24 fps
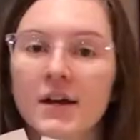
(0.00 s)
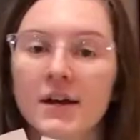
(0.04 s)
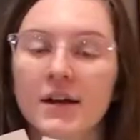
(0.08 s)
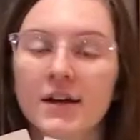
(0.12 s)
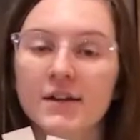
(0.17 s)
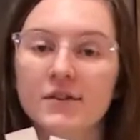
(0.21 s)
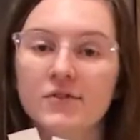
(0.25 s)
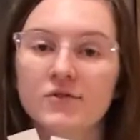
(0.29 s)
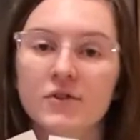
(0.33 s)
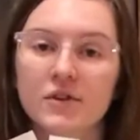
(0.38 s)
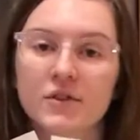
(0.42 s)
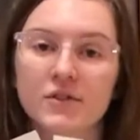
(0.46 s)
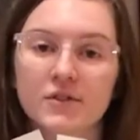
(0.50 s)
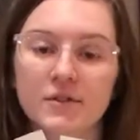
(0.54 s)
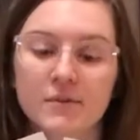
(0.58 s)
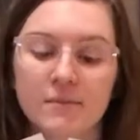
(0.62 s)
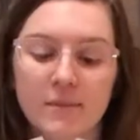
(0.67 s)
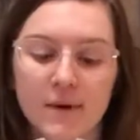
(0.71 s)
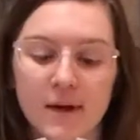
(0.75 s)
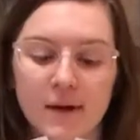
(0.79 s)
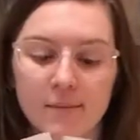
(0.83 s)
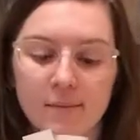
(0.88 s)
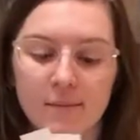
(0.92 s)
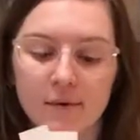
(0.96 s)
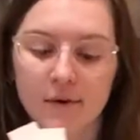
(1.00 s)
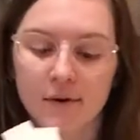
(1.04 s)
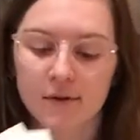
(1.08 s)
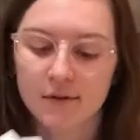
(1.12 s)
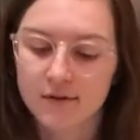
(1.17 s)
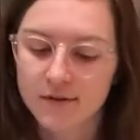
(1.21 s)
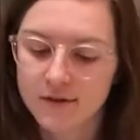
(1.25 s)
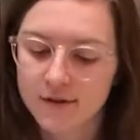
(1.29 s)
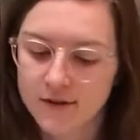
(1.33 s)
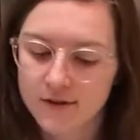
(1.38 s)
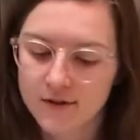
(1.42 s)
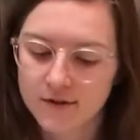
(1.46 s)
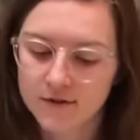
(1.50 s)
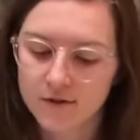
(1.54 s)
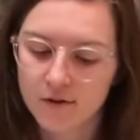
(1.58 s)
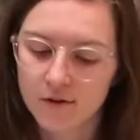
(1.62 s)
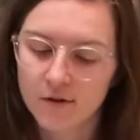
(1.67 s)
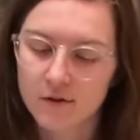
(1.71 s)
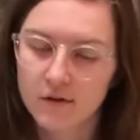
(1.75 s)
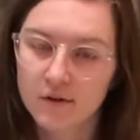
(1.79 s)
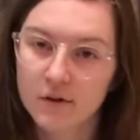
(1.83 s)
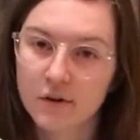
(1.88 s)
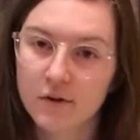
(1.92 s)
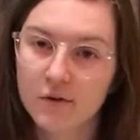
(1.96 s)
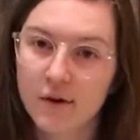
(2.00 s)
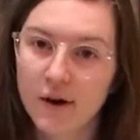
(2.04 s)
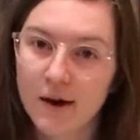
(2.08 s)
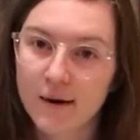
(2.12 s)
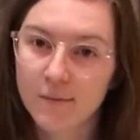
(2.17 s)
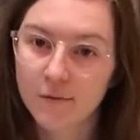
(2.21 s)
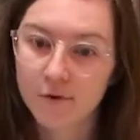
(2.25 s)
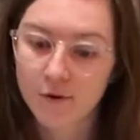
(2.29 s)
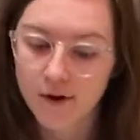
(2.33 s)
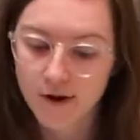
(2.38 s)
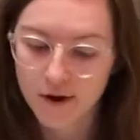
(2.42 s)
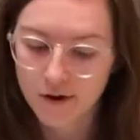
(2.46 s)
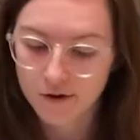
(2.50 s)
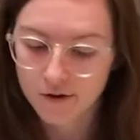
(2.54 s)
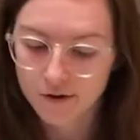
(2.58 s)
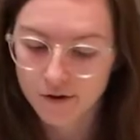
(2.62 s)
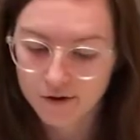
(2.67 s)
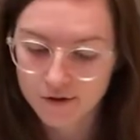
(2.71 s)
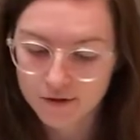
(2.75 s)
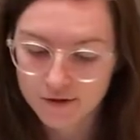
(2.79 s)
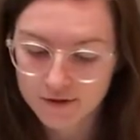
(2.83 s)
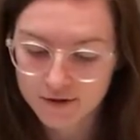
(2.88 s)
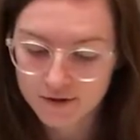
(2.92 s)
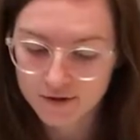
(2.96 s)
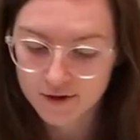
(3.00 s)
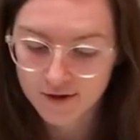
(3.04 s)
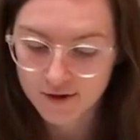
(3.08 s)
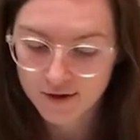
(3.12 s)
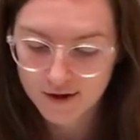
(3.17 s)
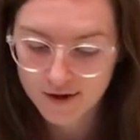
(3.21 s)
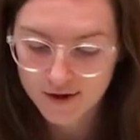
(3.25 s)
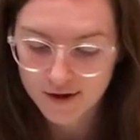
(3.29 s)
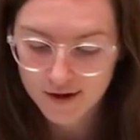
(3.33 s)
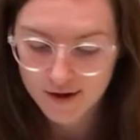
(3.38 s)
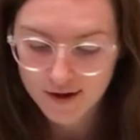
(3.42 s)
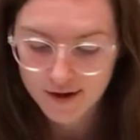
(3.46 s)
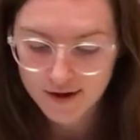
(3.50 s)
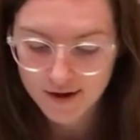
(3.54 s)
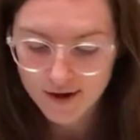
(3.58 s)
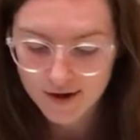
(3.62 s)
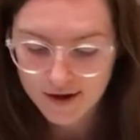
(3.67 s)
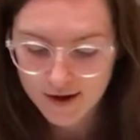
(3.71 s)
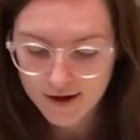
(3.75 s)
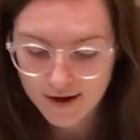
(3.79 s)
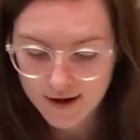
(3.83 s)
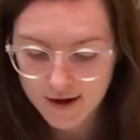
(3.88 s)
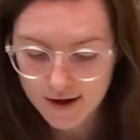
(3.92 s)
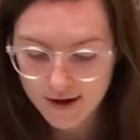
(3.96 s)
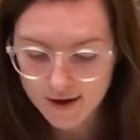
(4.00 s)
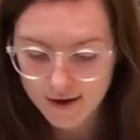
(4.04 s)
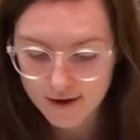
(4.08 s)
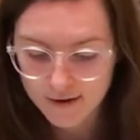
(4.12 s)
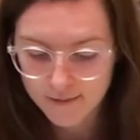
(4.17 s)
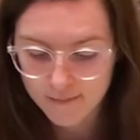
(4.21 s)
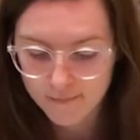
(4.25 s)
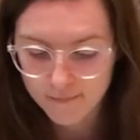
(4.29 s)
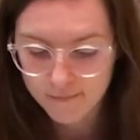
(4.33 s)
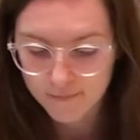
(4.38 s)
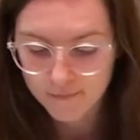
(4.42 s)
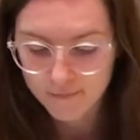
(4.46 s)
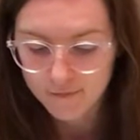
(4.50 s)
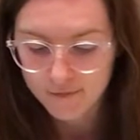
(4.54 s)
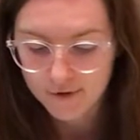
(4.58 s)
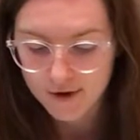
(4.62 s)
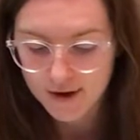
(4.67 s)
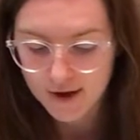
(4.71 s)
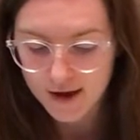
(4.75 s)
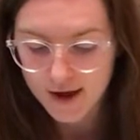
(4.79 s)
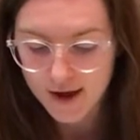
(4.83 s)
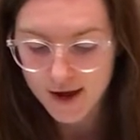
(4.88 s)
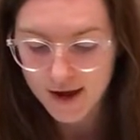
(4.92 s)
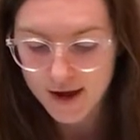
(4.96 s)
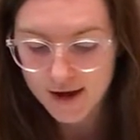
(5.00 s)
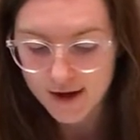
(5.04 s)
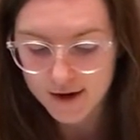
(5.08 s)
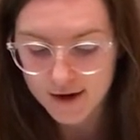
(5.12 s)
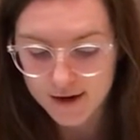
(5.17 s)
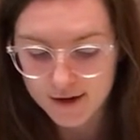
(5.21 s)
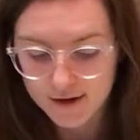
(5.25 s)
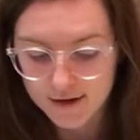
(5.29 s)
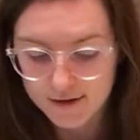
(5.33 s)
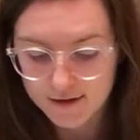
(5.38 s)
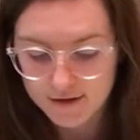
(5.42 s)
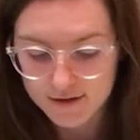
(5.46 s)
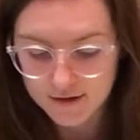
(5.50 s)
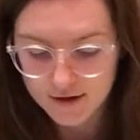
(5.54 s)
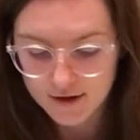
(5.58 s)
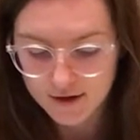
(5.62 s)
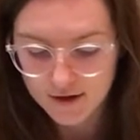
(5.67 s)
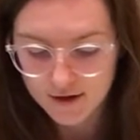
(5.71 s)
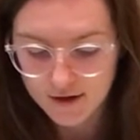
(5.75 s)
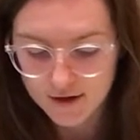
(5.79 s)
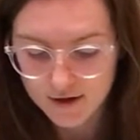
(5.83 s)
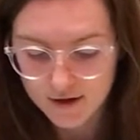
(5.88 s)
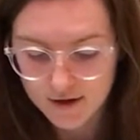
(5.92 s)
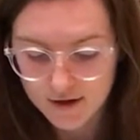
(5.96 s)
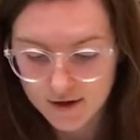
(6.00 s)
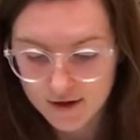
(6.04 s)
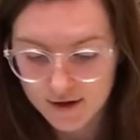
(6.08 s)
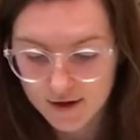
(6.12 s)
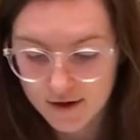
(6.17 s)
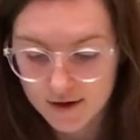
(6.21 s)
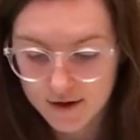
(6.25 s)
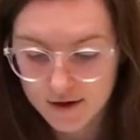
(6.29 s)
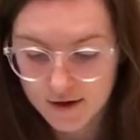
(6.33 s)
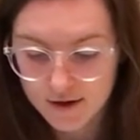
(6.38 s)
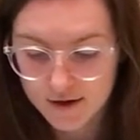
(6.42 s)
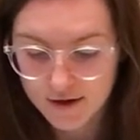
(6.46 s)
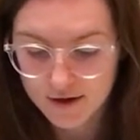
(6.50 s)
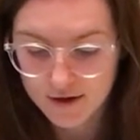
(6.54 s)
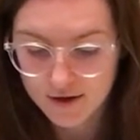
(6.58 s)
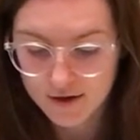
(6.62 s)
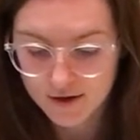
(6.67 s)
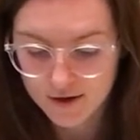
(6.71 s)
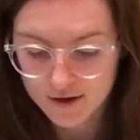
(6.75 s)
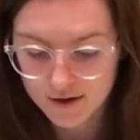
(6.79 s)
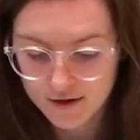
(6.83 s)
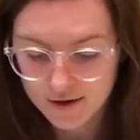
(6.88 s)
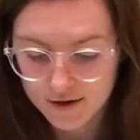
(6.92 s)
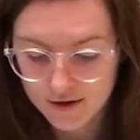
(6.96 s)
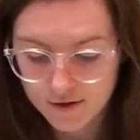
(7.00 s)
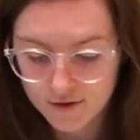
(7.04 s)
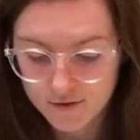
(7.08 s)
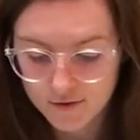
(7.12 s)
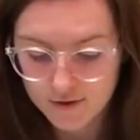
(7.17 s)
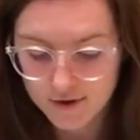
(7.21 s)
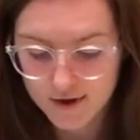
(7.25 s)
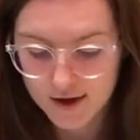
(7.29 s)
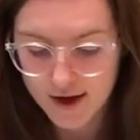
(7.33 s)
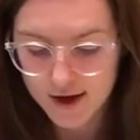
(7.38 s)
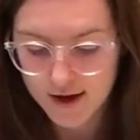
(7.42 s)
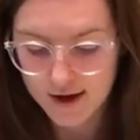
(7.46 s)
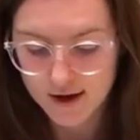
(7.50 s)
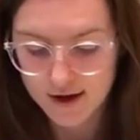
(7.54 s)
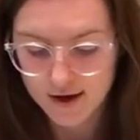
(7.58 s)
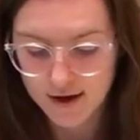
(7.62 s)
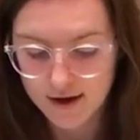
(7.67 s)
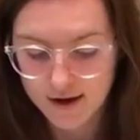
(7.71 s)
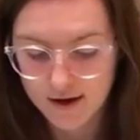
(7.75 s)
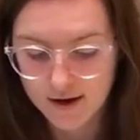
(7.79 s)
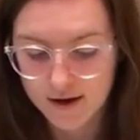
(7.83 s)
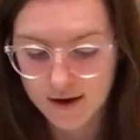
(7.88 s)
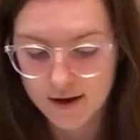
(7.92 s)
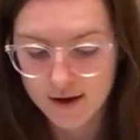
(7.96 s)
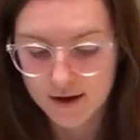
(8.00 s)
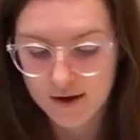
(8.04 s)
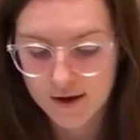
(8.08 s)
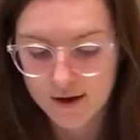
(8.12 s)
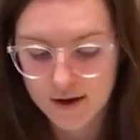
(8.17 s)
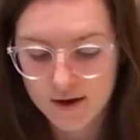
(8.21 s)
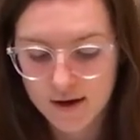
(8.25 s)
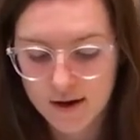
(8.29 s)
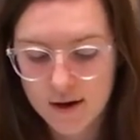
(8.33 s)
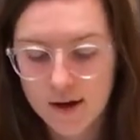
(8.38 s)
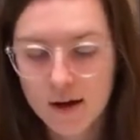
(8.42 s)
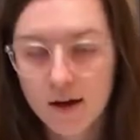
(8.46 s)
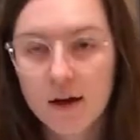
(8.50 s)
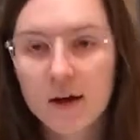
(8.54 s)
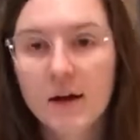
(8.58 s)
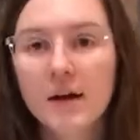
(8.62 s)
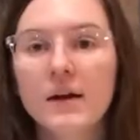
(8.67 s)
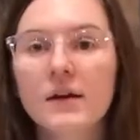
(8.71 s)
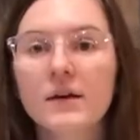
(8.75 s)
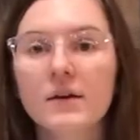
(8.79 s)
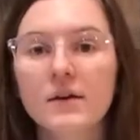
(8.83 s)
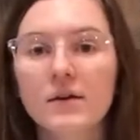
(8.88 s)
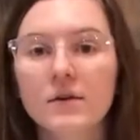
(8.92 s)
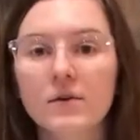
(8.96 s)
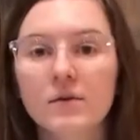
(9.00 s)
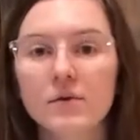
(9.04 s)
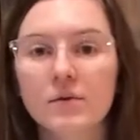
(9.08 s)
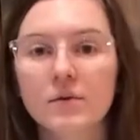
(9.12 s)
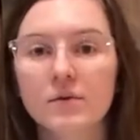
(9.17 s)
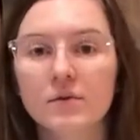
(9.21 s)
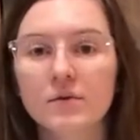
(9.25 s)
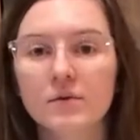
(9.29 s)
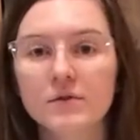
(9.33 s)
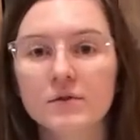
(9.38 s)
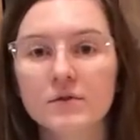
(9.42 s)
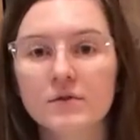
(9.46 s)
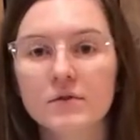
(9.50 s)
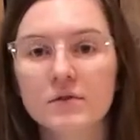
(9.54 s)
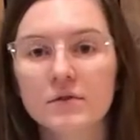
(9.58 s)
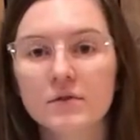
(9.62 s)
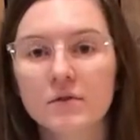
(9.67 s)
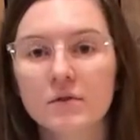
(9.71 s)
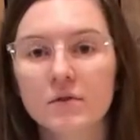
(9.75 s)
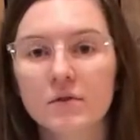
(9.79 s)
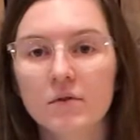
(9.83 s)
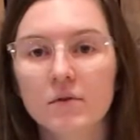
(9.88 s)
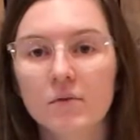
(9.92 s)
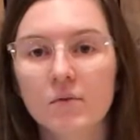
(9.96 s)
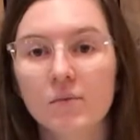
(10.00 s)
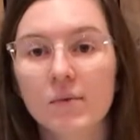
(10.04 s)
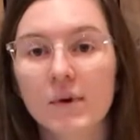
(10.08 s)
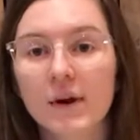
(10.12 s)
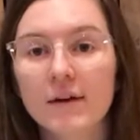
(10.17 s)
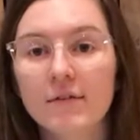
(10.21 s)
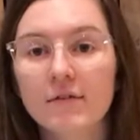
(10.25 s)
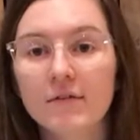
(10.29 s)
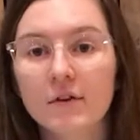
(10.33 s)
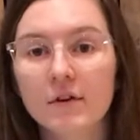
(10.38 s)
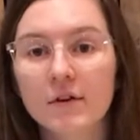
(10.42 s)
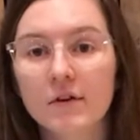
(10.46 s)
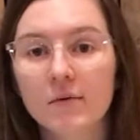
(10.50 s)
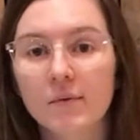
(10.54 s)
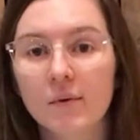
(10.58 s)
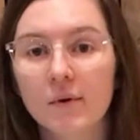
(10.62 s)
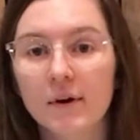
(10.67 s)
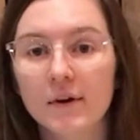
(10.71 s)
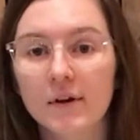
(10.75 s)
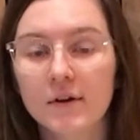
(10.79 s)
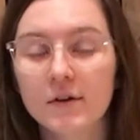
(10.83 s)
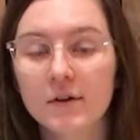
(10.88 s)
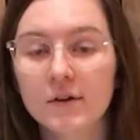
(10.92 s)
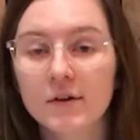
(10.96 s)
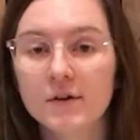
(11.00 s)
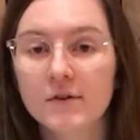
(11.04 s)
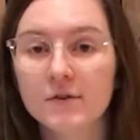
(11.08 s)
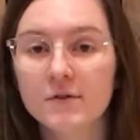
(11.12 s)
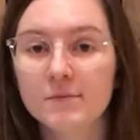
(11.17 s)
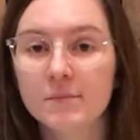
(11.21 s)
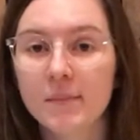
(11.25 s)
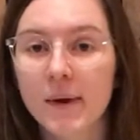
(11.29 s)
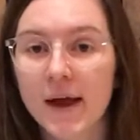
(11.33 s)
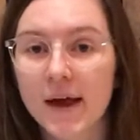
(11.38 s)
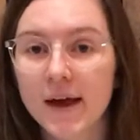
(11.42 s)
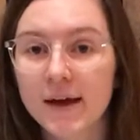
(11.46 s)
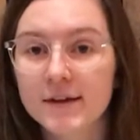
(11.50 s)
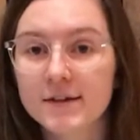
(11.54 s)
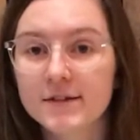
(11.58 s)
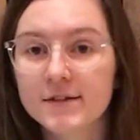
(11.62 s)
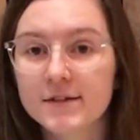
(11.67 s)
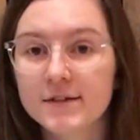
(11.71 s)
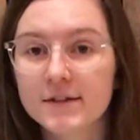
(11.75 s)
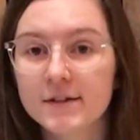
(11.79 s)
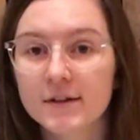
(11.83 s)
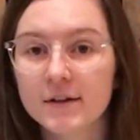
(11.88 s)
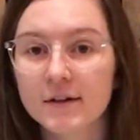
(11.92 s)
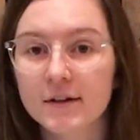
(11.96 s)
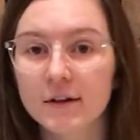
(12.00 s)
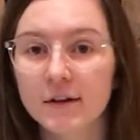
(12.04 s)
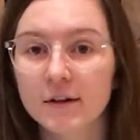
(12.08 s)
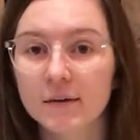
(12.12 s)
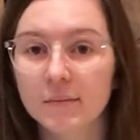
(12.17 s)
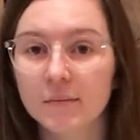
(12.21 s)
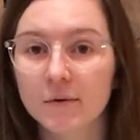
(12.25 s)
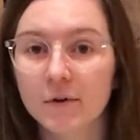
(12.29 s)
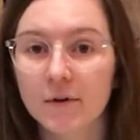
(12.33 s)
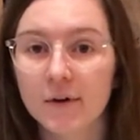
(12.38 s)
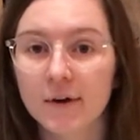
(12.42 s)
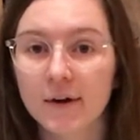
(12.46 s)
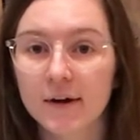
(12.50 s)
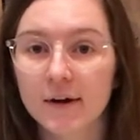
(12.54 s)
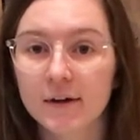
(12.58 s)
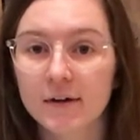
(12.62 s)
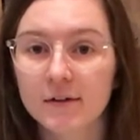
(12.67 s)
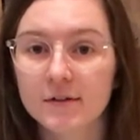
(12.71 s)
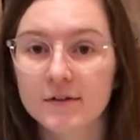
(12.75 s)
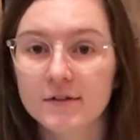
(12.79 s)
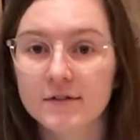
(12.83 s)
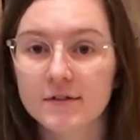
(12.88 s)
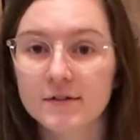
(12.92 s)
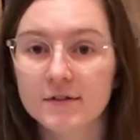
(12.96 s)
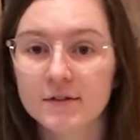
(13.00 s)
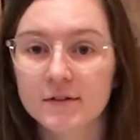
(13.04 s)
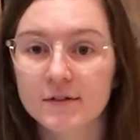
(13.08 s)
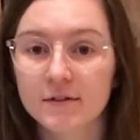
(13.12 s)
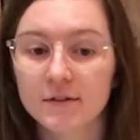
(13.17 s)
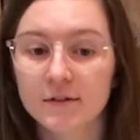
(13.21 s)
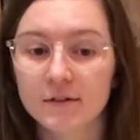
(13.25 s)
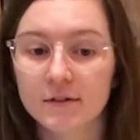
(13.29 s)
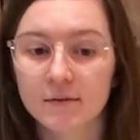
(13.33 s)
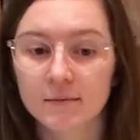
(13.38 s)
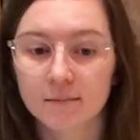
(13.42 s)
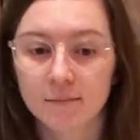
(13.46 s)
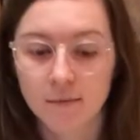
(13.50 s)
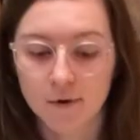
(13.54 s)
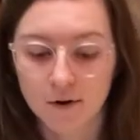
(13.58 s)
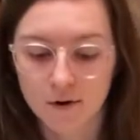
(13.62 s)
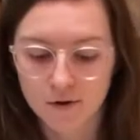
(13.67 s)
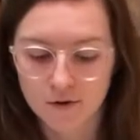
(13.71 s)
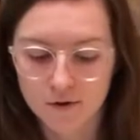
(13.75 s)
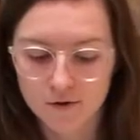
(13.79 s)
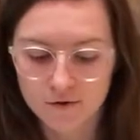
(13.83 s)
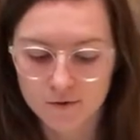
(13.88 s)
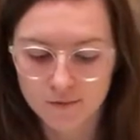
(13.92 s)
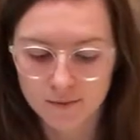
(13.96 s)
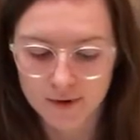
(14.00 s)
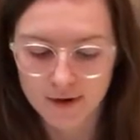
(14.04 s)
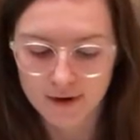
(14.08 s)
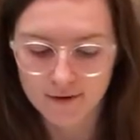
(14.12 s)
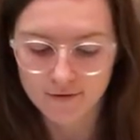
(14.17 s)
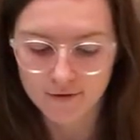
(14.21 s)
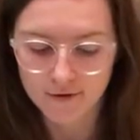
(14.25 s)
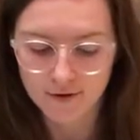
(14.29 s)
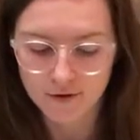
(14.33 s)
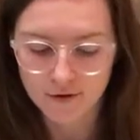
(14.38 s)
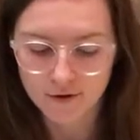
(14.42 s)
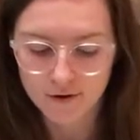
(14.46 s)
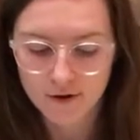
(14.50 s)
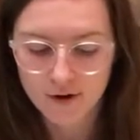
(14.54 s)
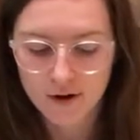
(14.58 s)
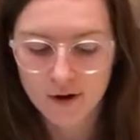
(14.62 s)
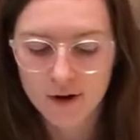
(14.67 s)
construction paper. These are the graham crackers. Um, and you can use whatever you want. You can use paint, um, crayons, markers, whatever,